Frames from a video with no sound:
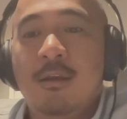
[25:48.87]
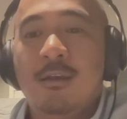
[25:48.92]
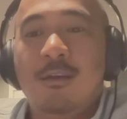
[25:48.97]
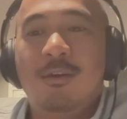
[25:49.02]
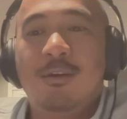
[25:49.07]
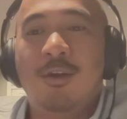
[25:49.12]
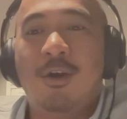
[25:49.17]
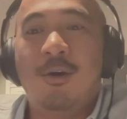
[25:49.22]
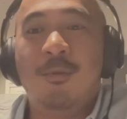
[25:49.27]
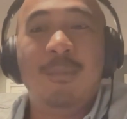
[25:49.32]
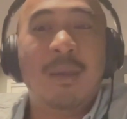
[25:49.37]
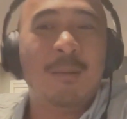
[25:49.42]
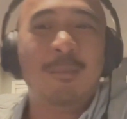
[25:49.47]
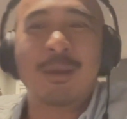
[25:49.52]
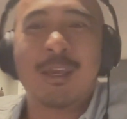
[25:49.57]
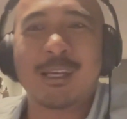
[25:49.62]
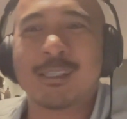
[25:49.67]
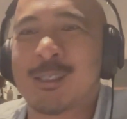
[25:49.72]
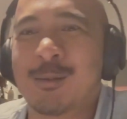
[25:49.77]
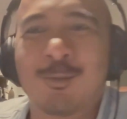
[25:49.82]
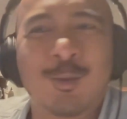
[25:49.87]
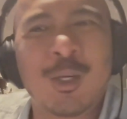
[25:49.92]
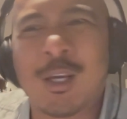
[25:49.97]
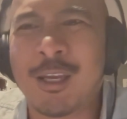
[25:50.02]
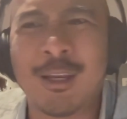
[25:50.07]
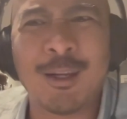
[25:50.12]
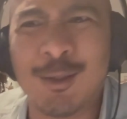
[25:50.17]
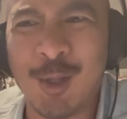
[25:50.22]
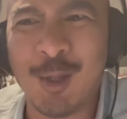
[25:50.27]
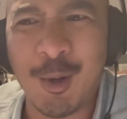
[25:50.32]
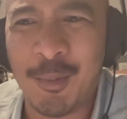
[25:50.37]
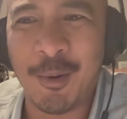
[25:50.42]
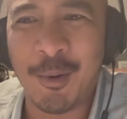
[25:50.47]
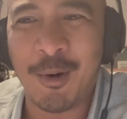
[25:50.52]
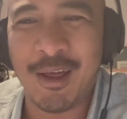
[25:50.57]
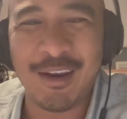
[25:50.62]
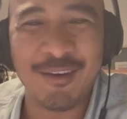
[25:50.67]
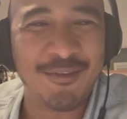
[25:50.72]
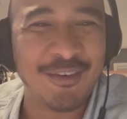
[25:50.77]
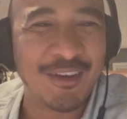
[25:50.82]
maybe get some chicken adobo
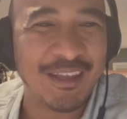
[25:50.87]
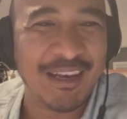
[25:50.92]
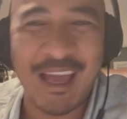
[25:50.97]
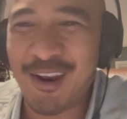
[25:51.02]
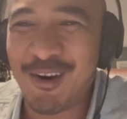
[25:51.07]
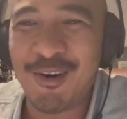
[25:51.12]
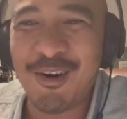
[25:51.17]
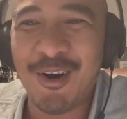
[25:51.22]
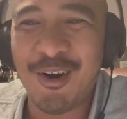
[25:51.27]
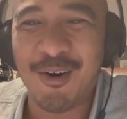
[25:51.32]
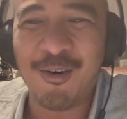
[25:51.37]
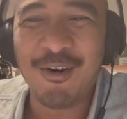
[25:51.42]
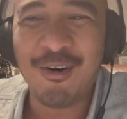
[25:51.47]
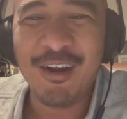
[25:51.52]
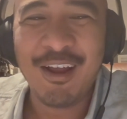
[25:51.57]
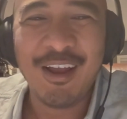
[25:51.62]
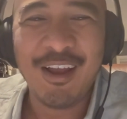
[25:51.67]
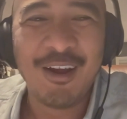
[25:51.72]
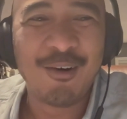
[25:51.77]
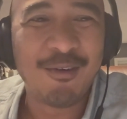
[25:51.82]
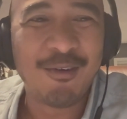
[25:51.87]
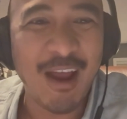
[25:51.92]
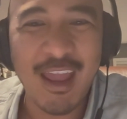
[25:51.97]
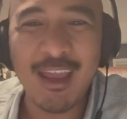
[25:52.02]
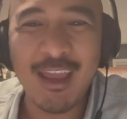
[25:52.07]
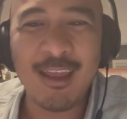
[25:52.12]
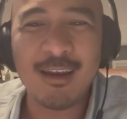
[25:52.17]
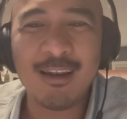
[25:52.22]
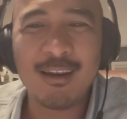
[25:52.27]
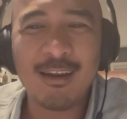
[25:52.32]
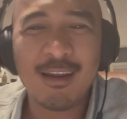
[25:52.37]
out of it. I don't know, right?